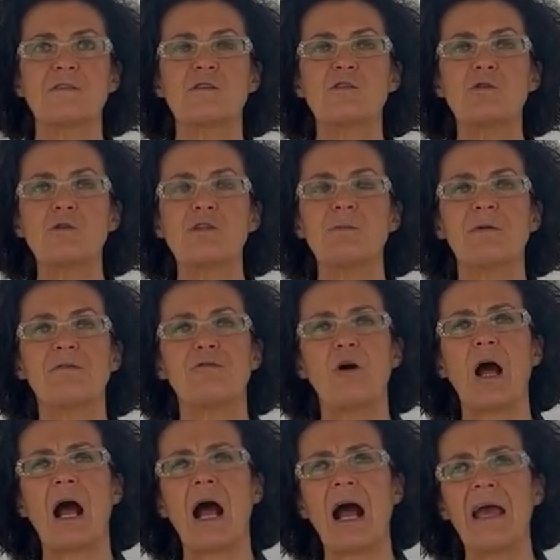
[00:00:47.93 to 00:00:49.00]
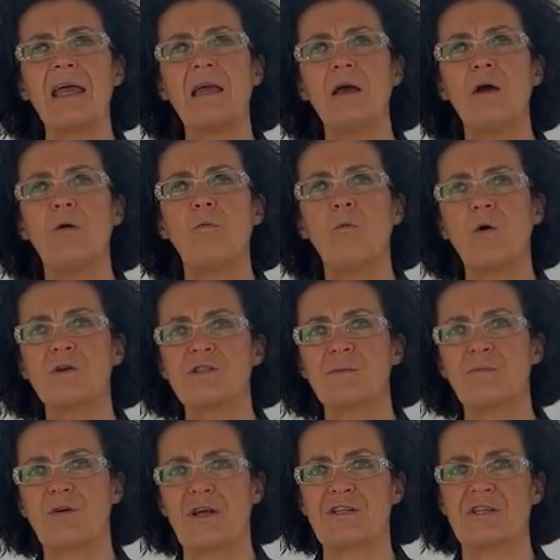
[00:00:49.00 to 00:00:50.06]
suitable for high water
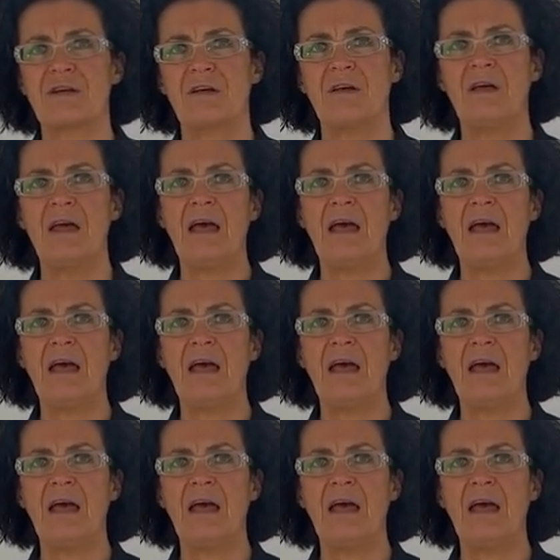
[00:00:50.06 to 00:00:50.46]
pressure,